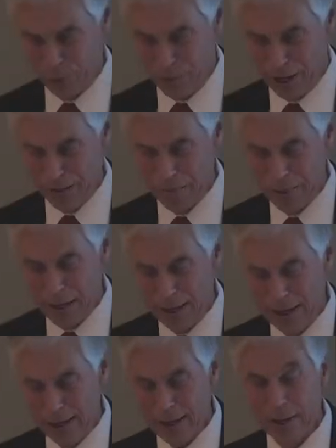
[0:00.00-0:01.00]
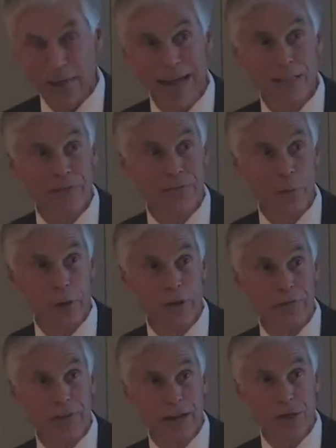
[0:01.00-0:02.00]
bar. Lots of familiar
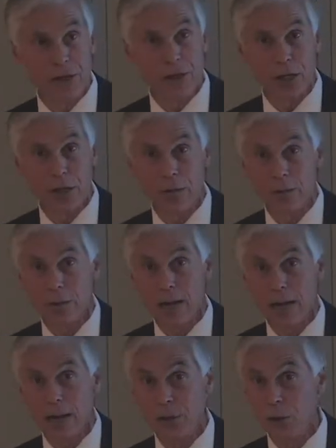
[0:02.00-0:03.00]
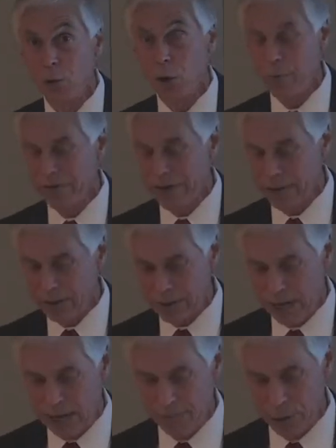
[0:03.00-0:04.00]
faces here. I do hope you've had the time